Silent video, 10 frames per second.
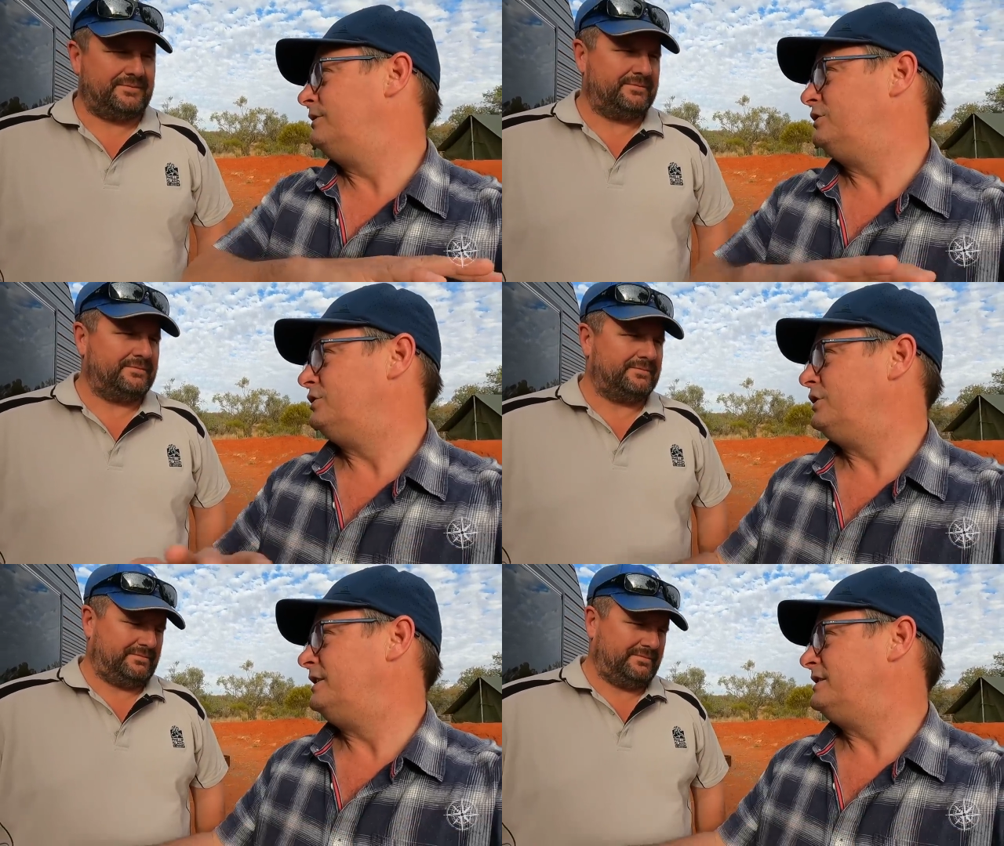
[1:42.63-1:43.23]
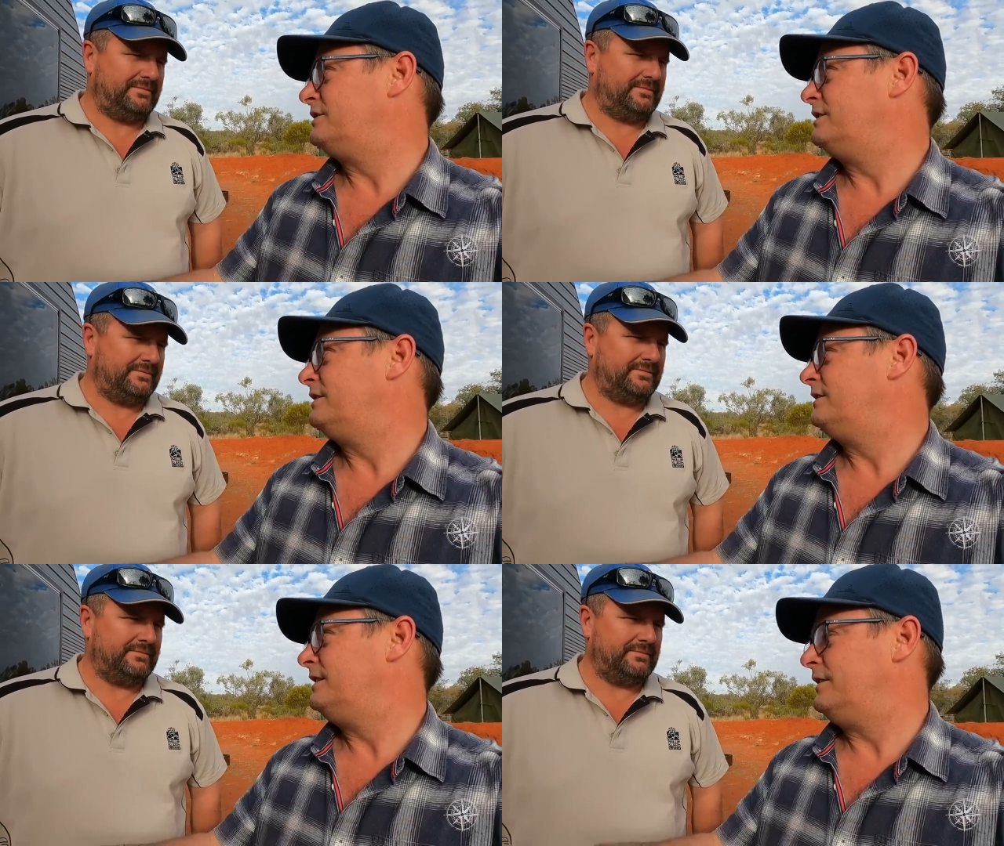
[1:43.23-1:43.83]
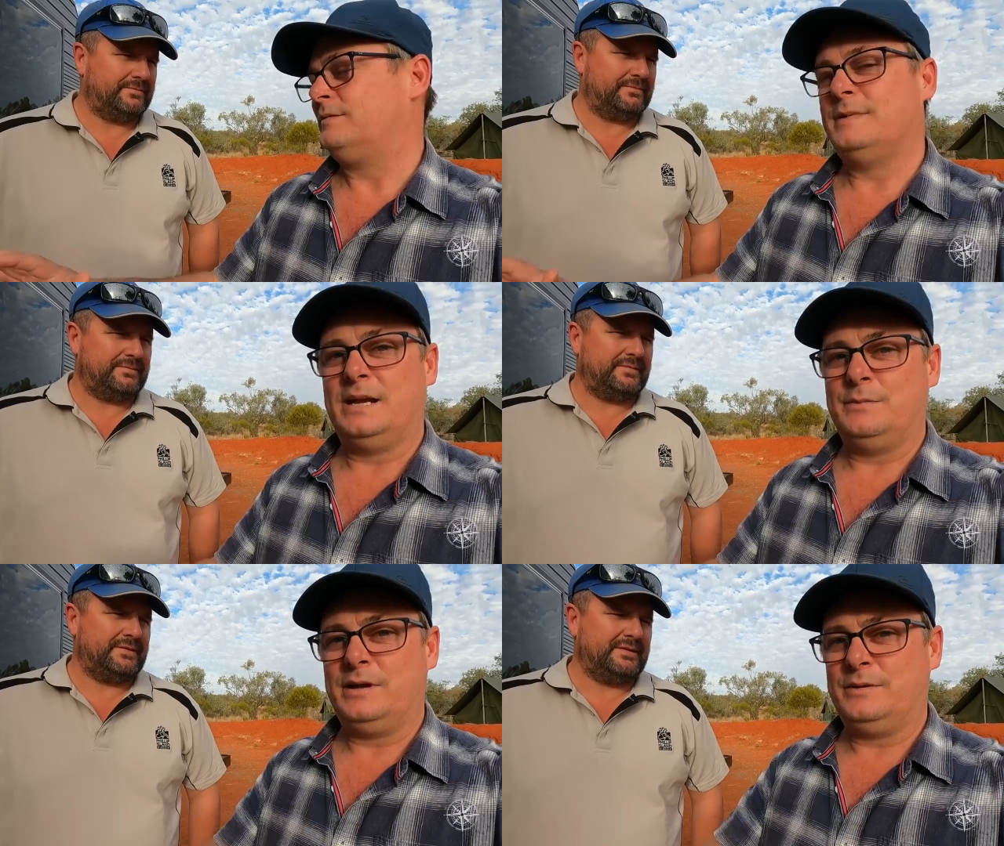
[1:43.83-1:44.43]
Speaker 1: the journey's going to get from
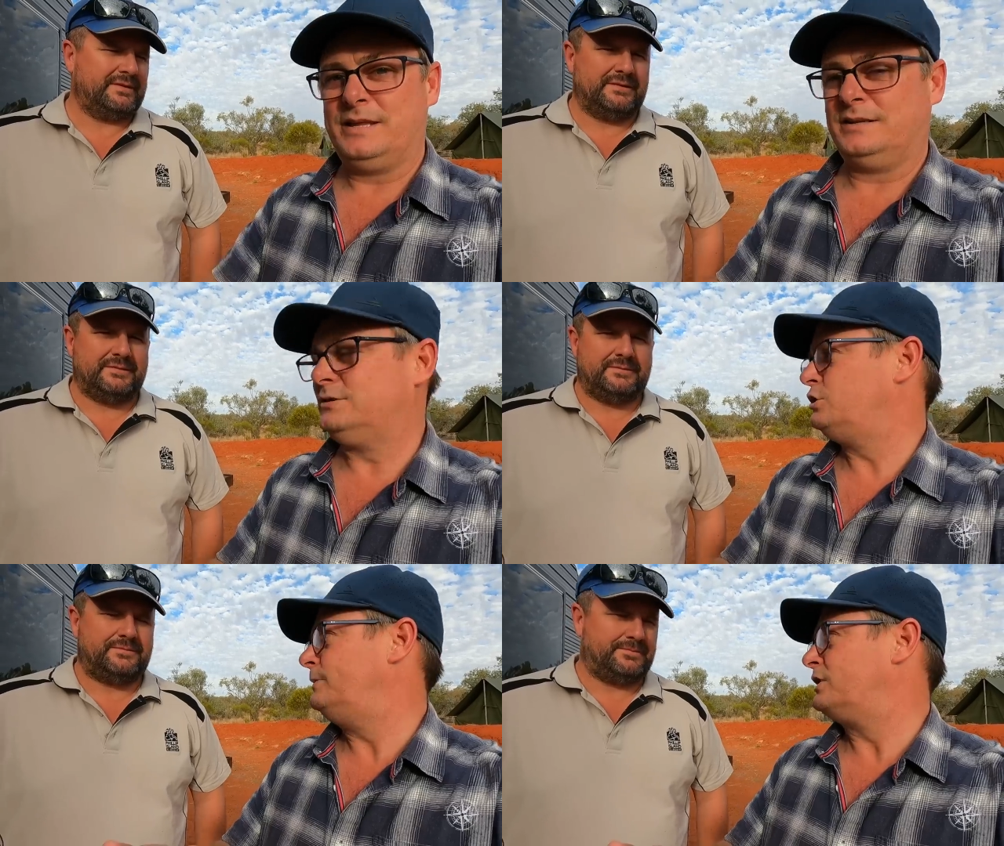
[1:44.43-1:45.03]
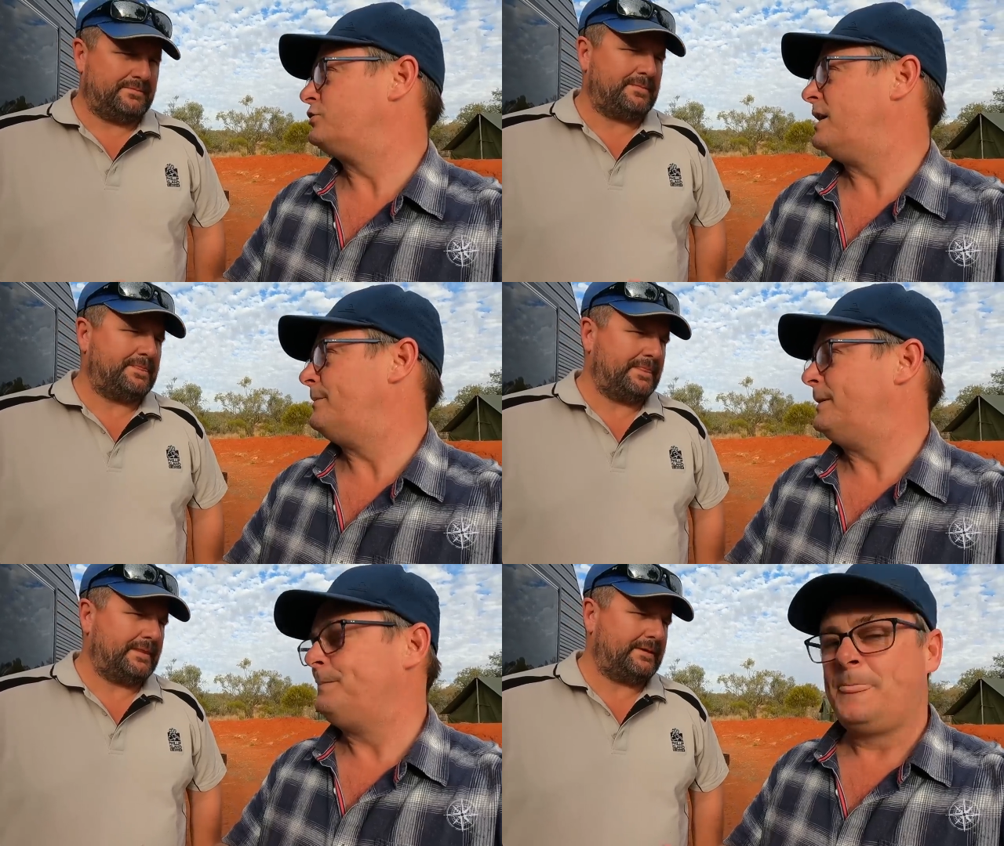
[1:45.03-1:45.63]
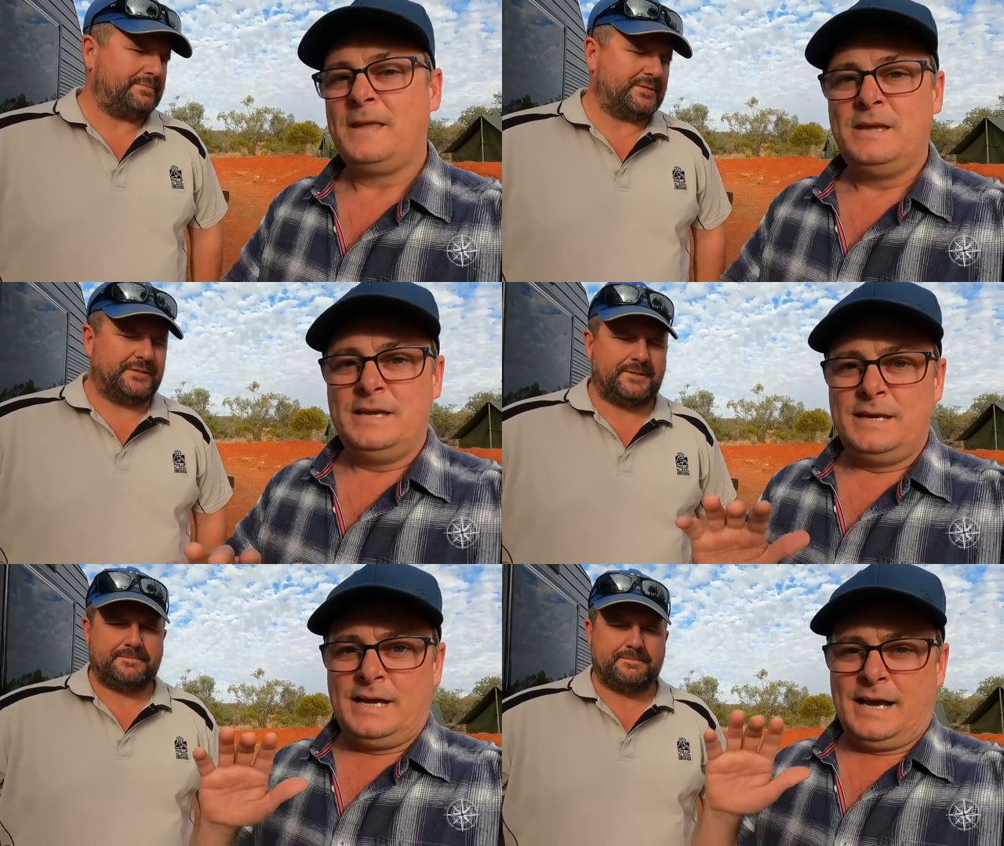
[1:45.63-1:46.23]
A to B without too much drama.
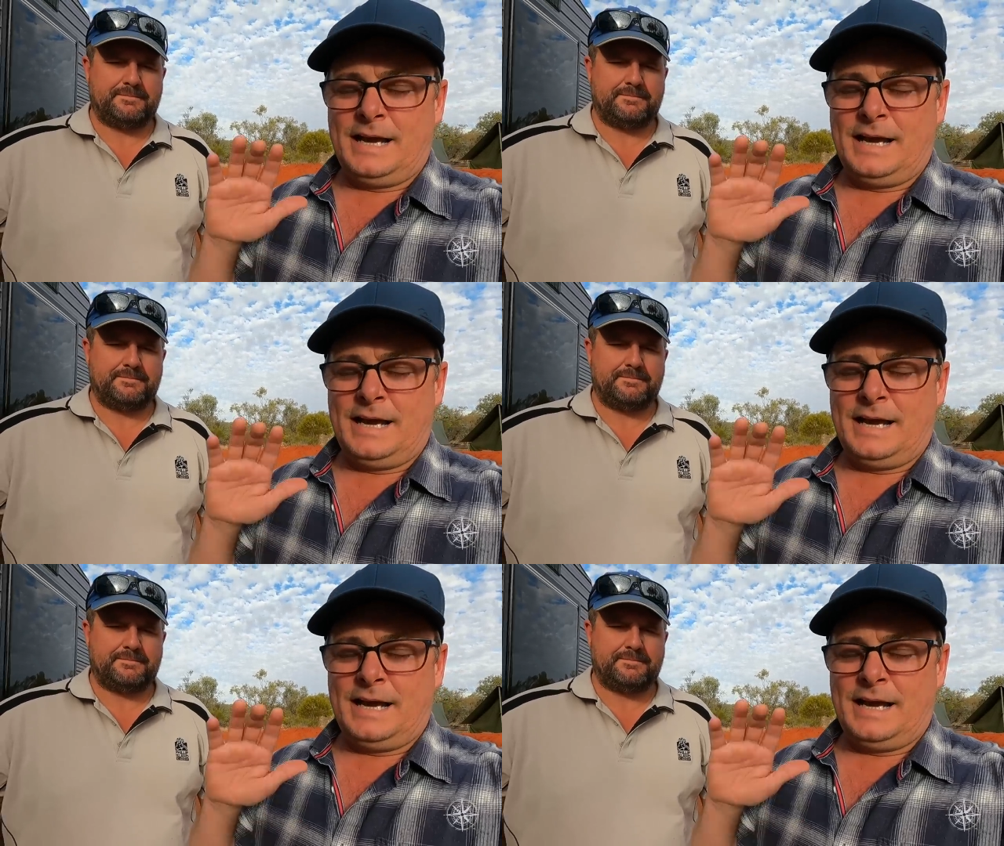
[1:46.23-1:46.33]
Absolutely.